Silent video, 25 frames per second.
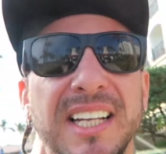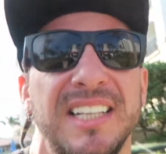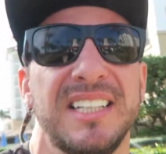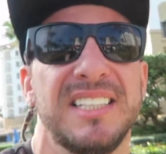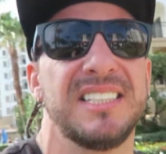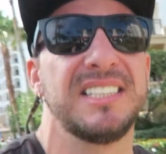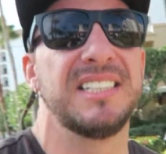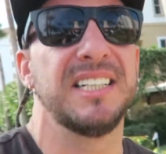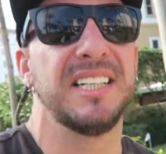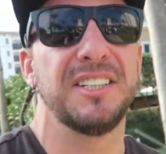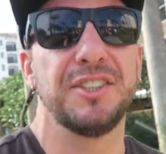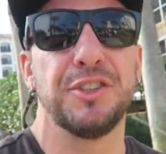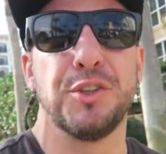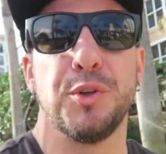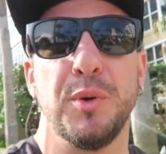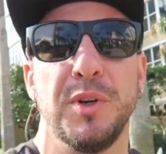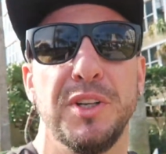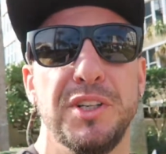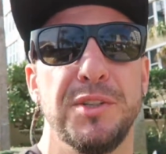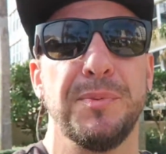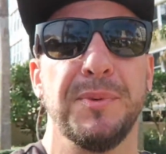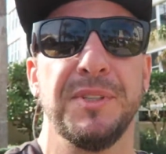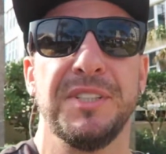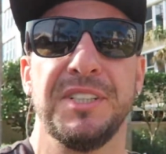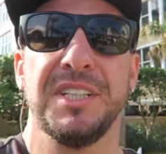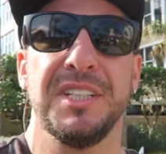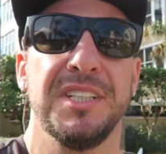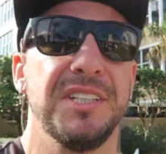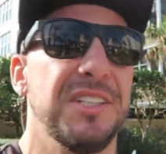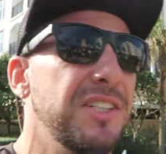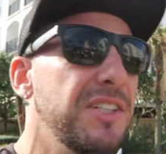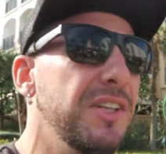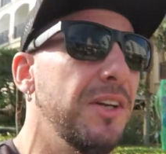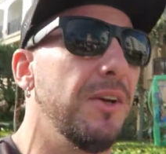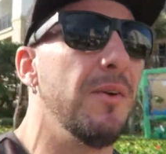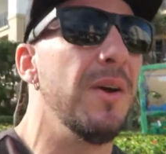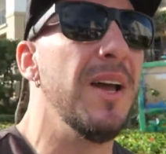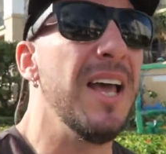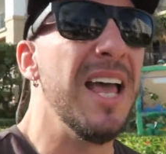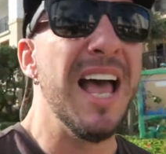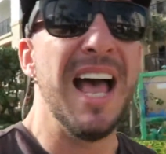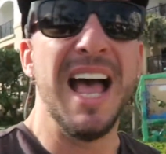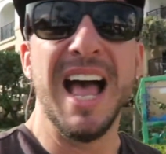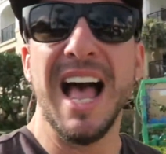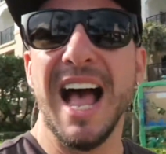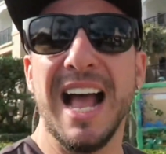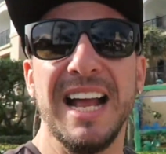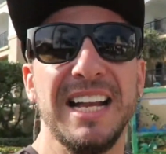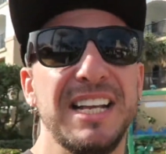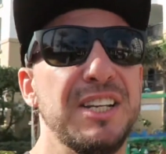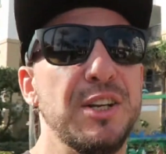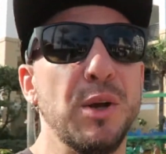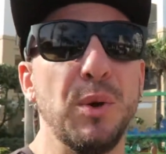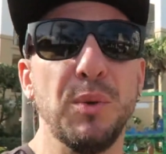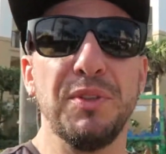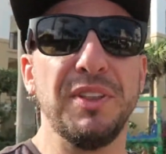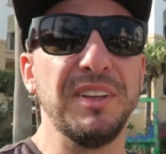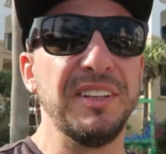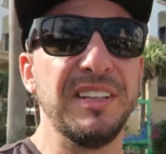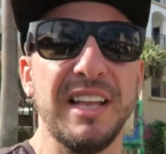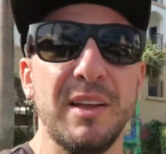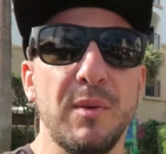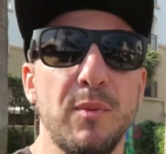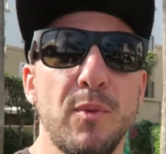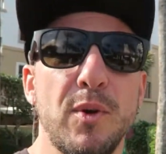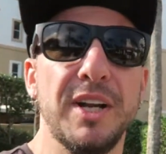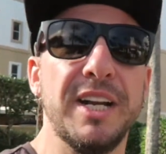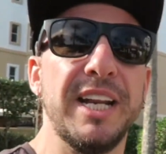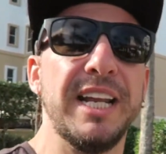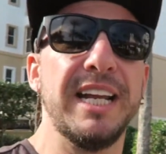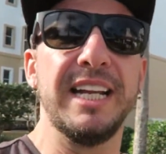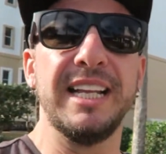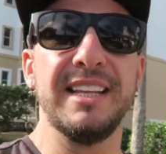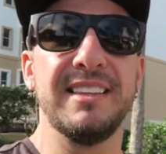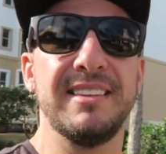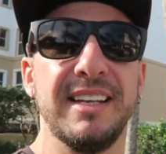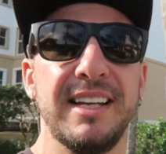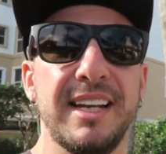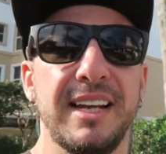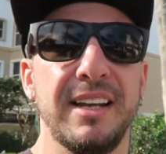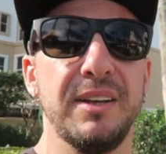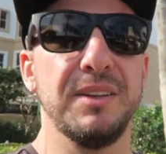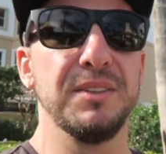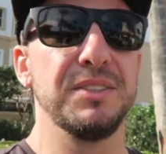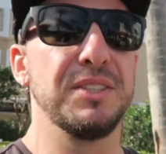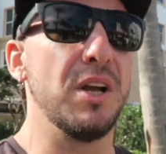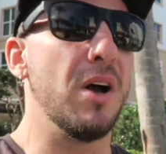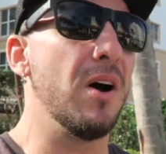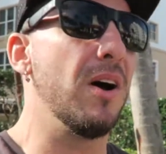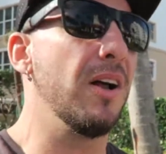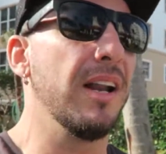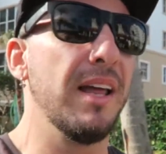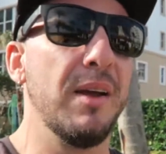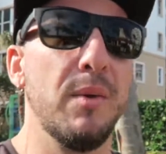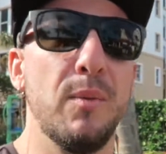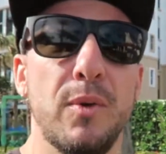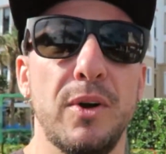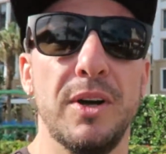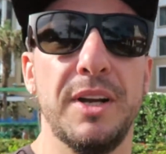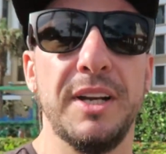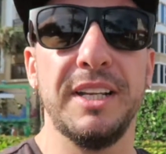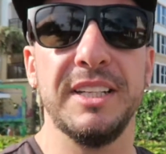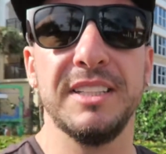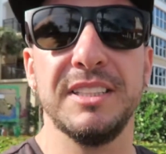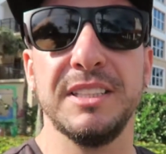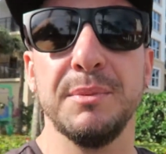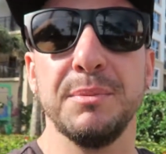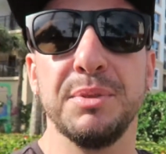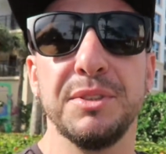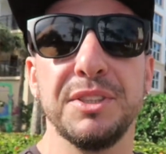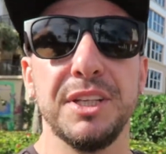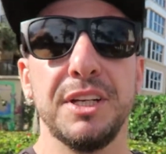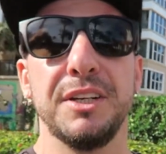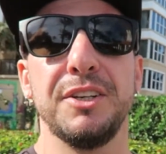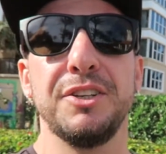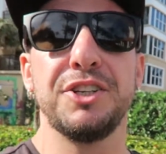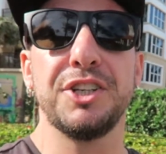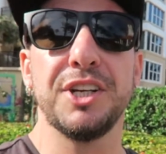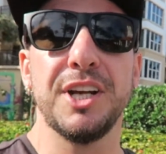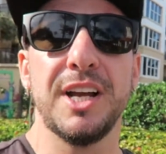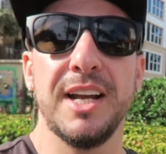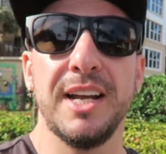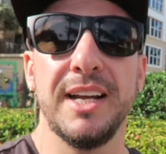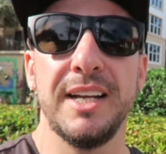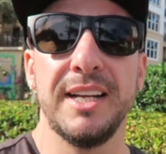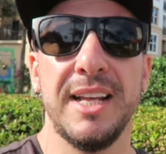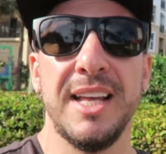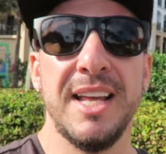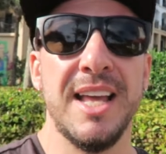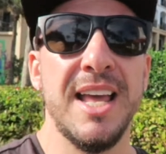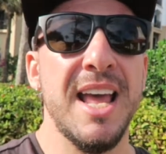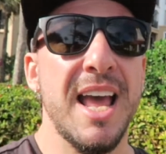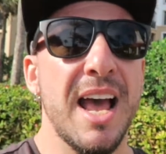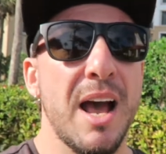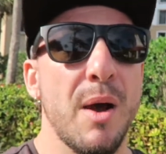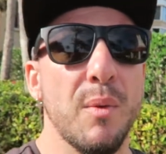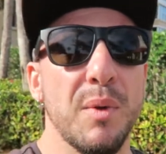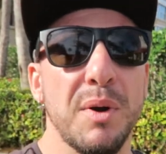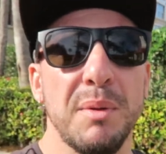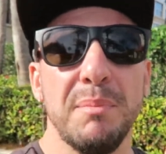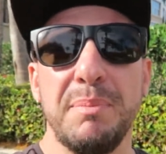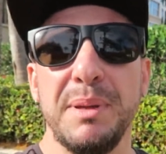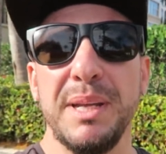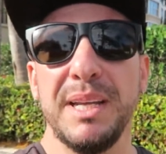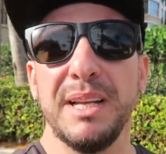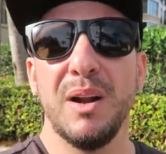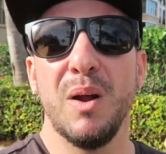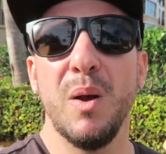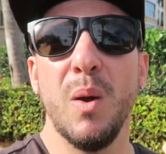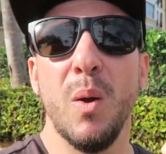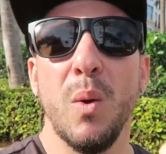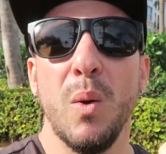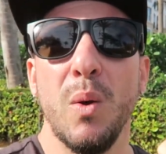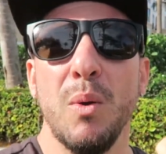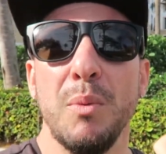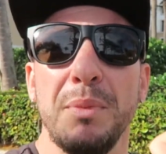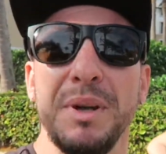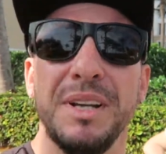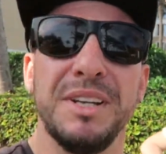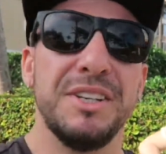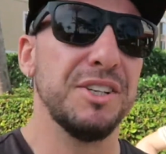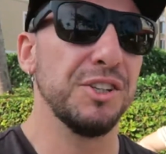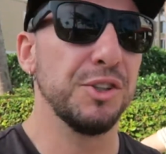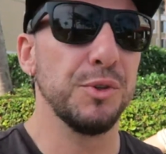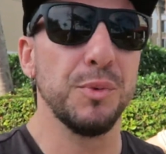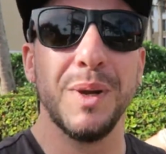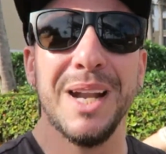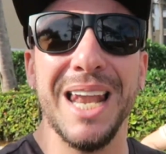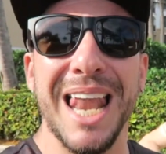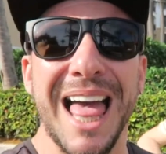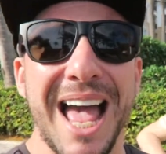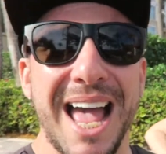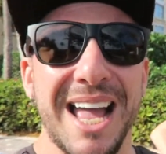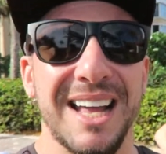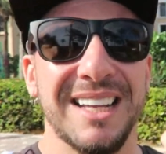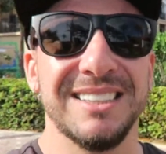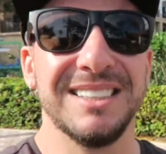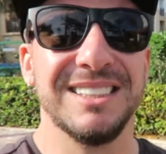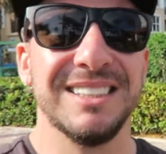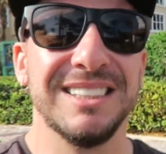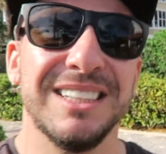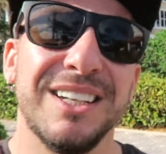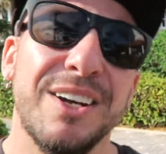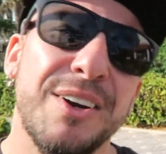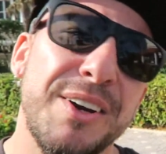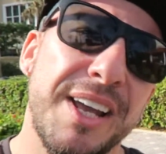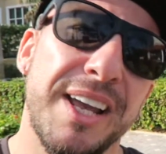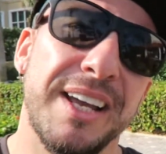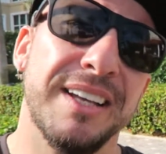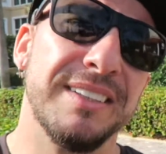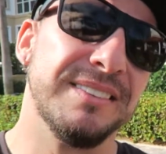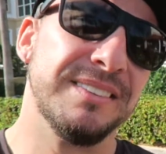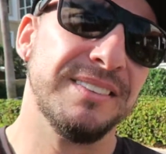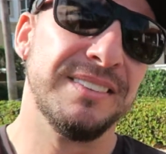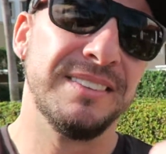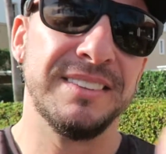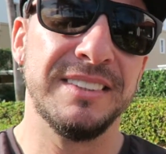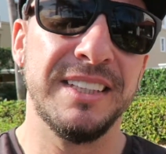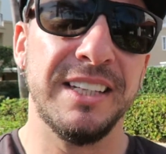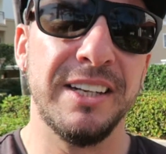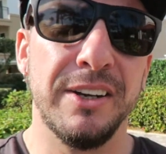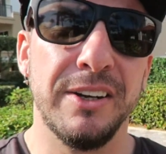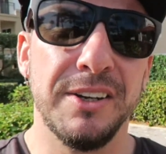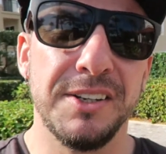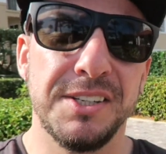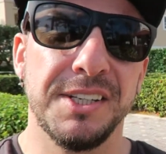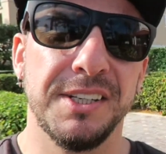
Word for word: like six Christmases, so I don't think they want anything else. All I want is some sunshine. I want to be at home and just relax. Oh yeah, and her